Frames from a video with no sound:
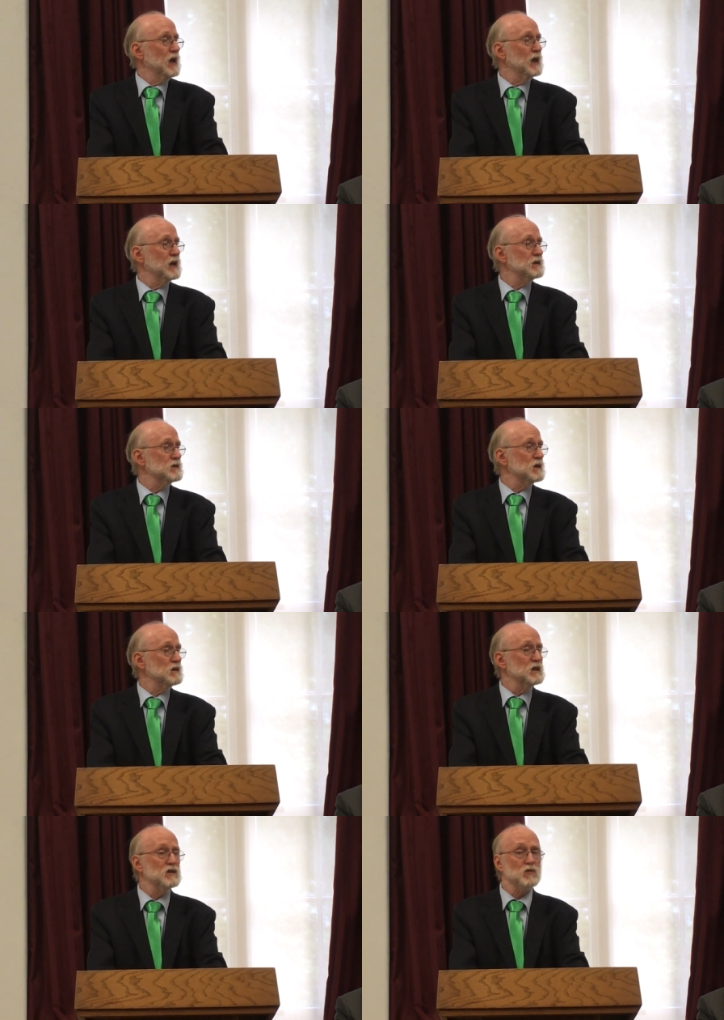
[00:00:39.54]
And
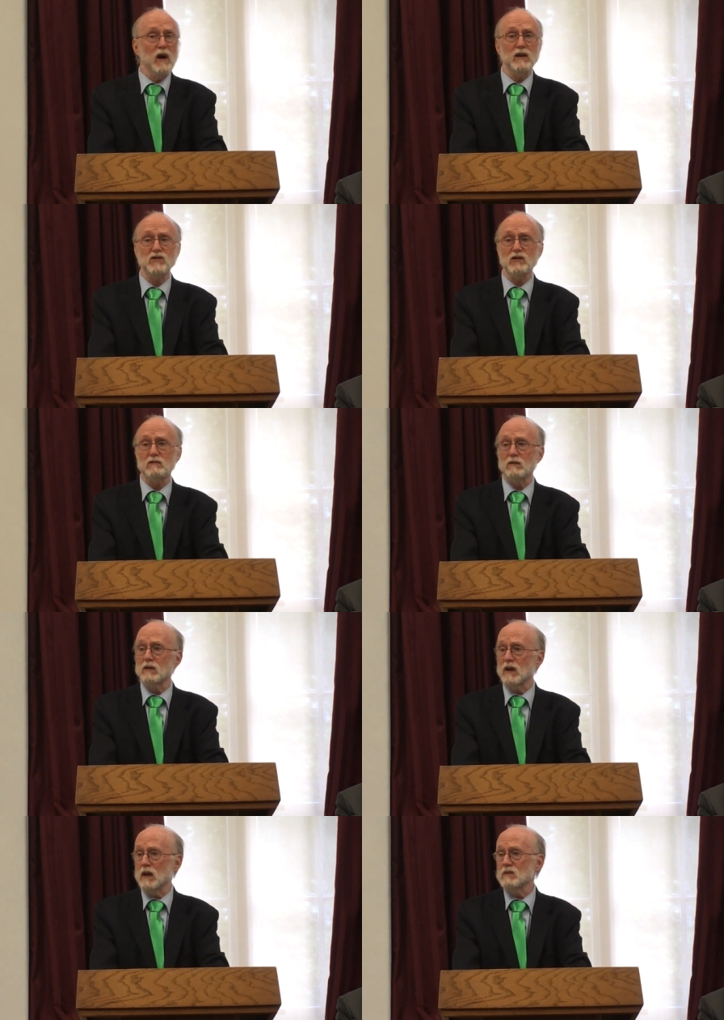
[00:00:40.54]
these grants
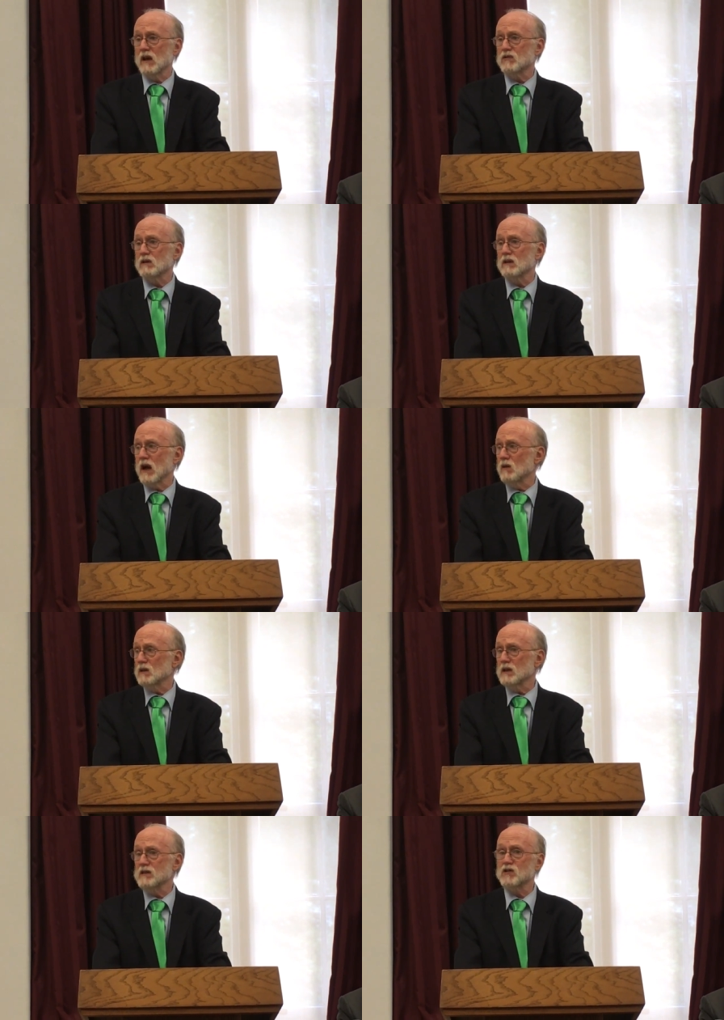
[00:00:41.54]
are named after
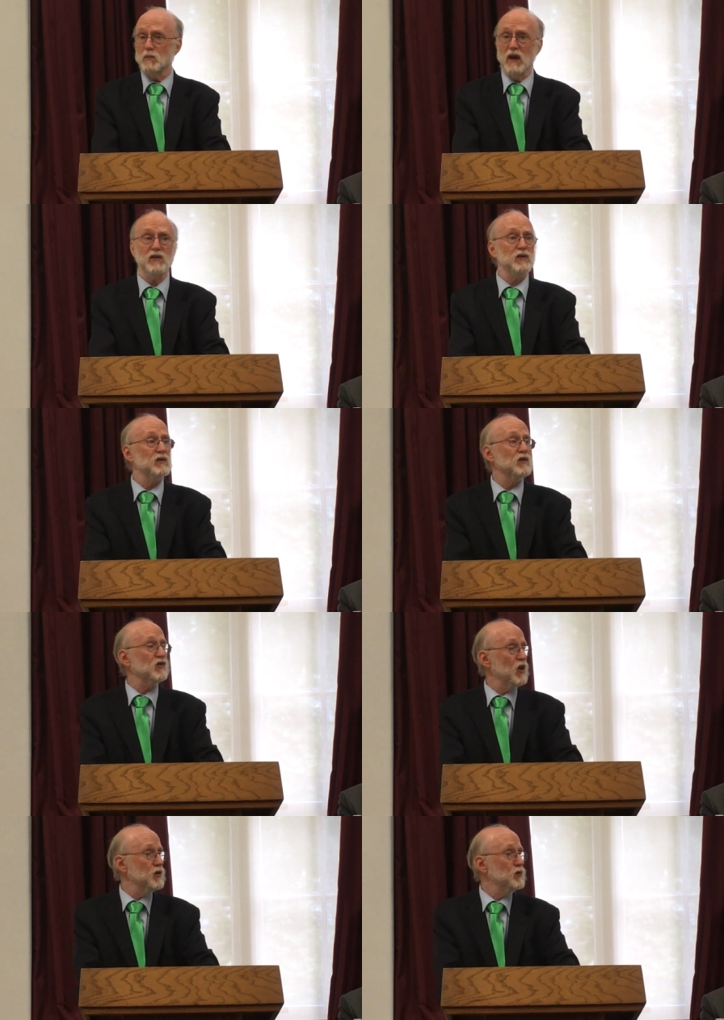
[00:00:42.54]
Garrett Lee Smith, the
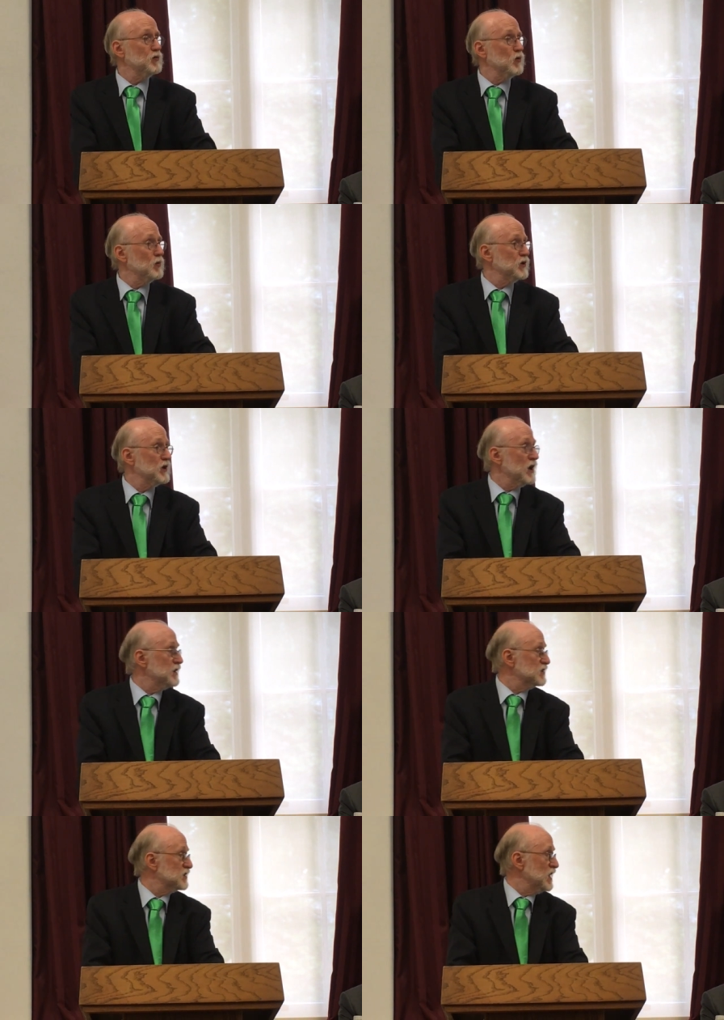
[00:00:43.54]
son of former
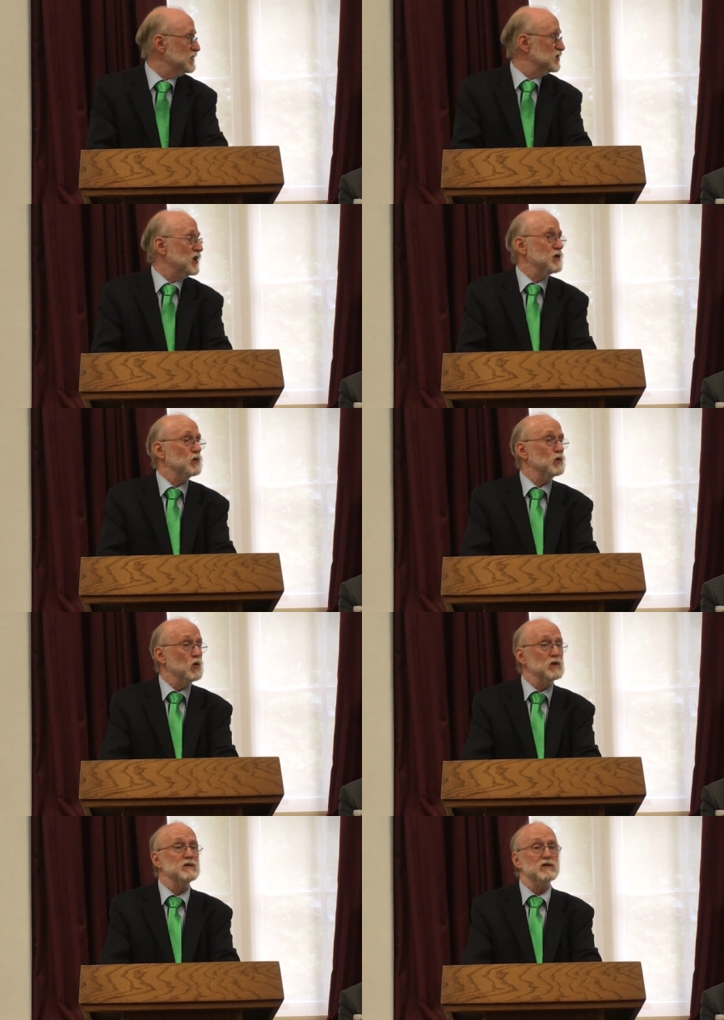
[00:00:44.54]
United States Senator
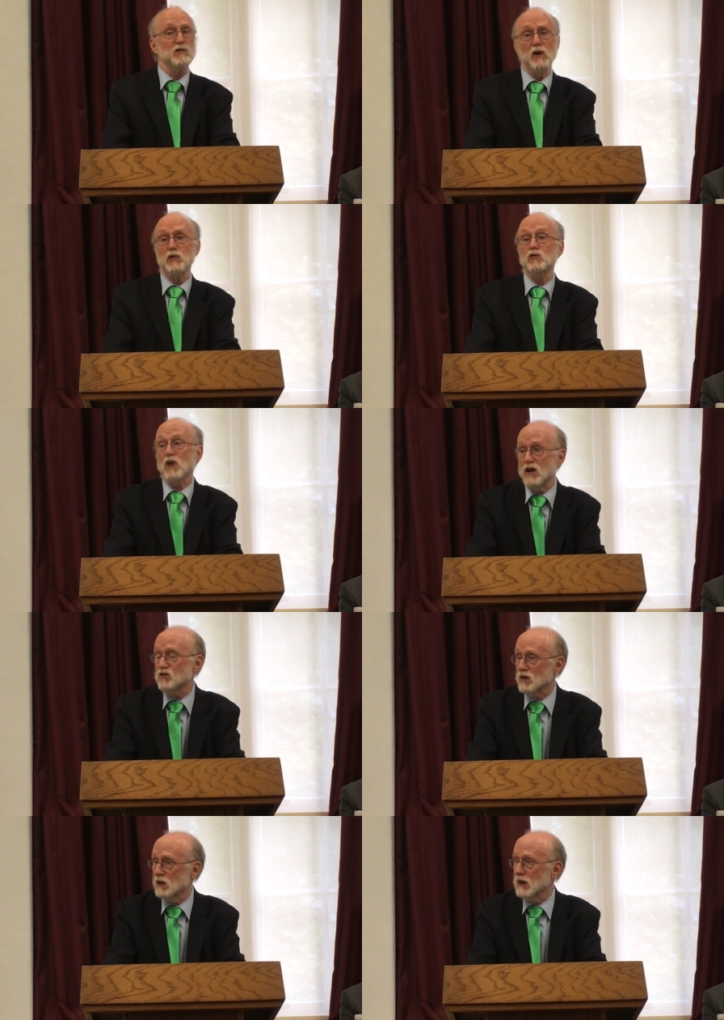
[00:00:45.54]
Gordon Smith, who
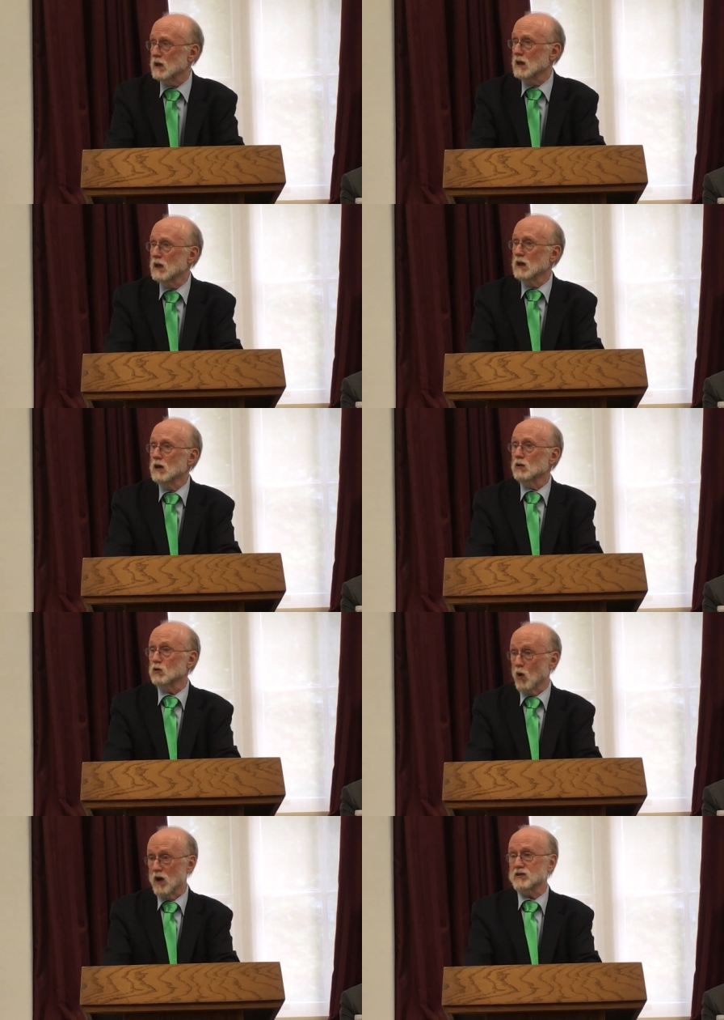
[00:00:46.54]
tragically
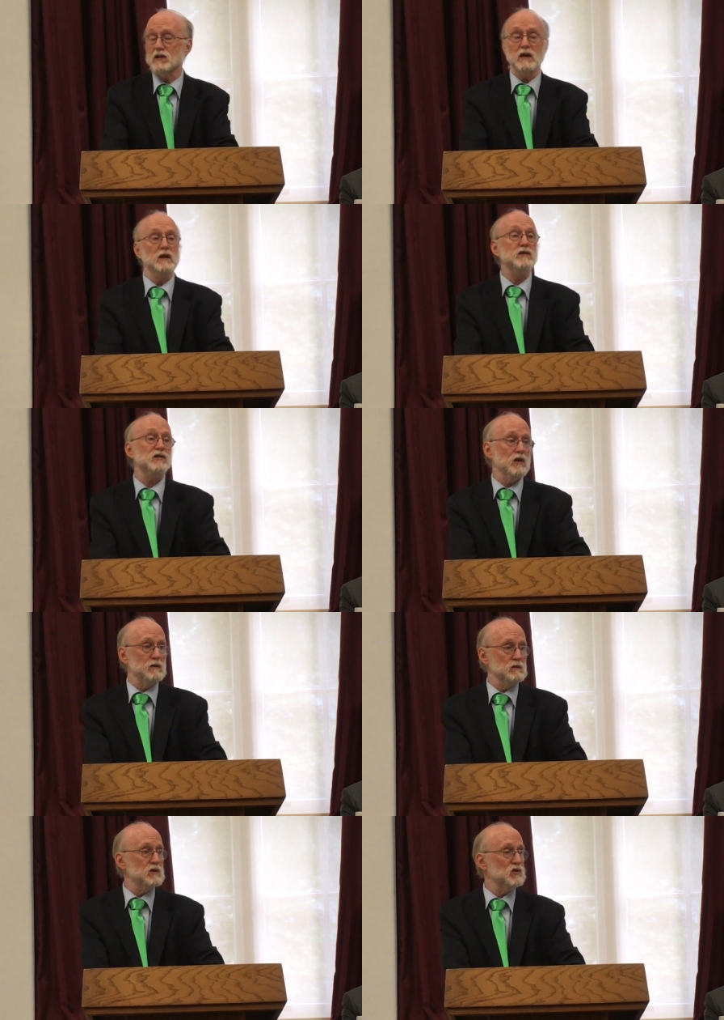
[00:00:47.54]
lost his son
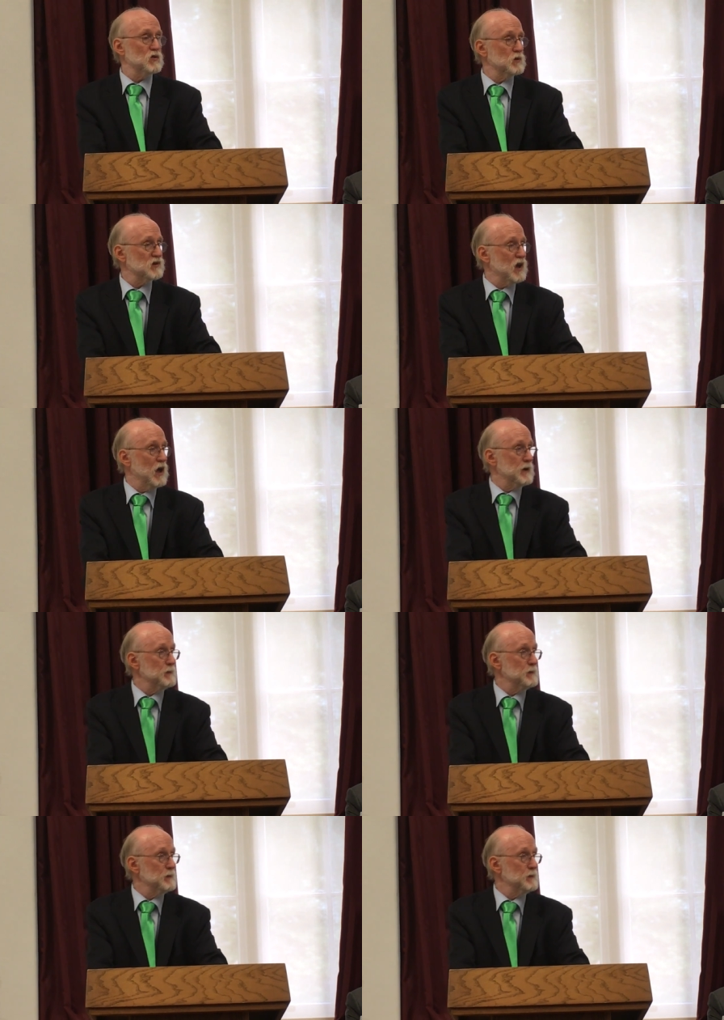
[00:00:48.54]
to suicide.